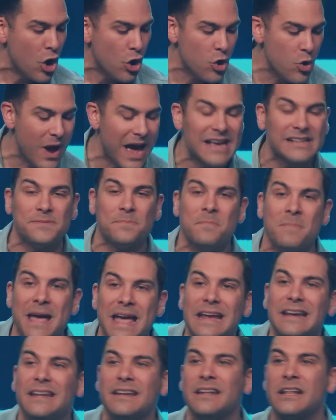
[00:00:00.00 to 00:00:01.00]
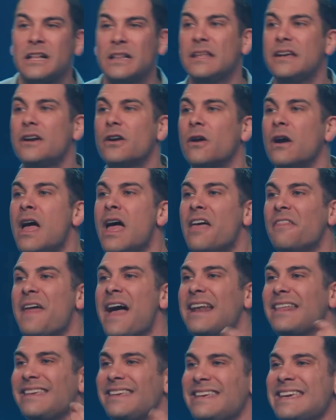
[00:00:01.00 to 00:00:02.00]
who has made it clear
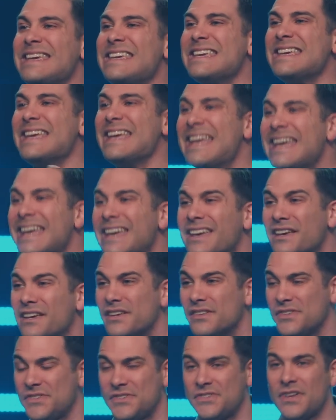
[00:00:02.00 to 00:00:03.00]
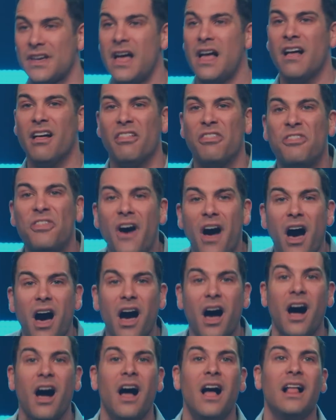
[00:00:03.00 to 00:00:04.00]
that he is the